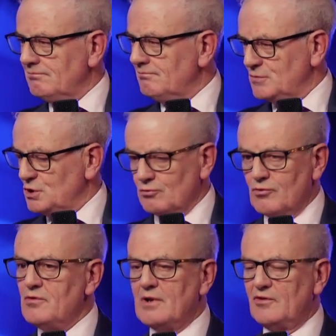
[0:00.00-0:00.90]
children.
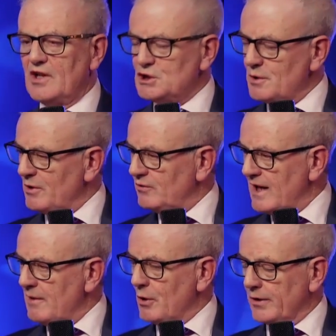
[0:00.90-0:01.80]
You don't sexually abuse
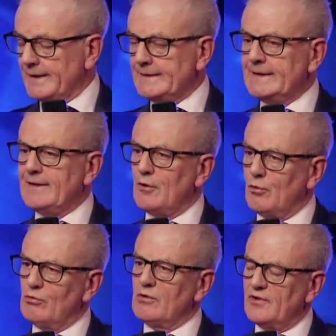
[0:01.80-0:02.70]
anybody. The
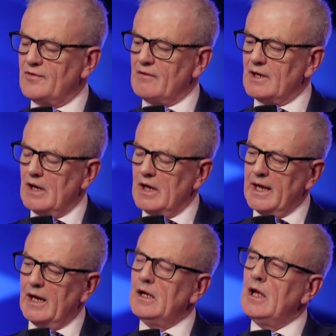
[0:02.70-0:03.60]
law is very
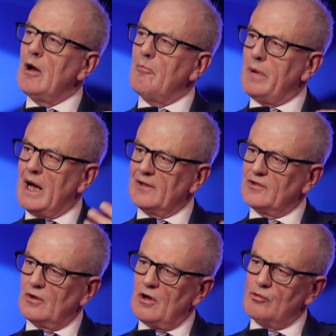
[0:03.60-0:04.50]
clear, but
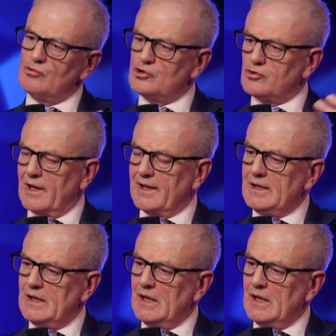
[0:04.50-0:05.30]
culturally.